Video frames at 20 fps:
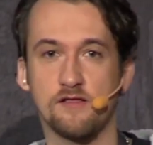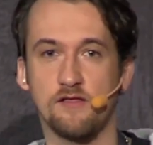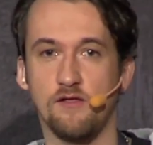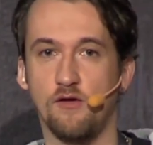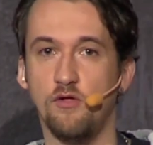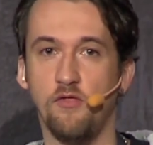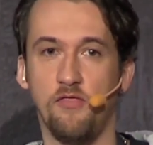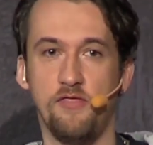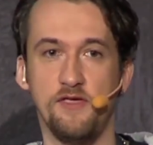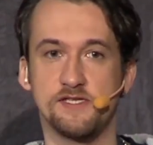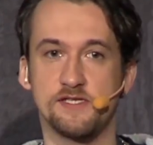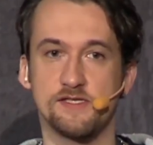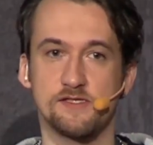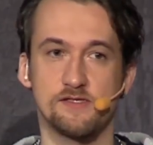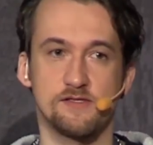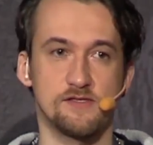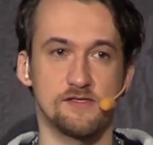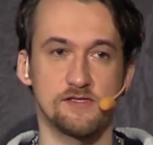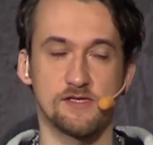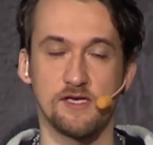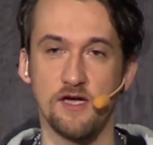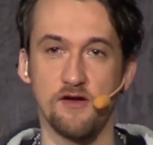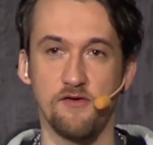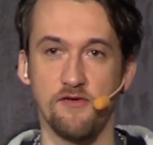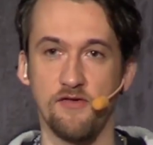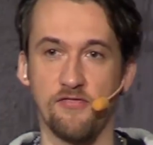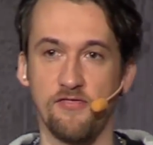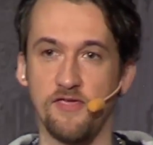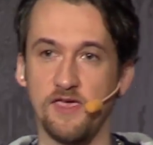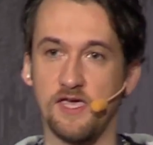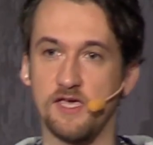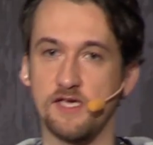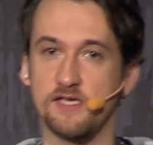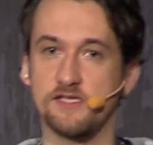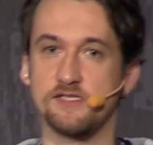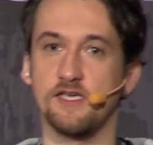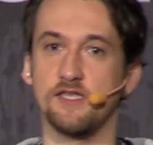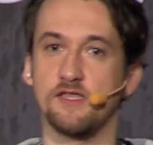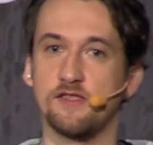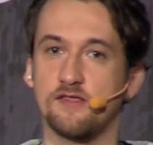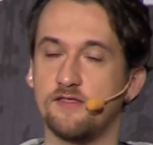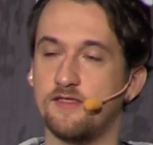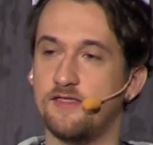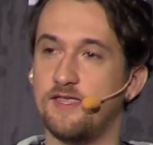all these scary things that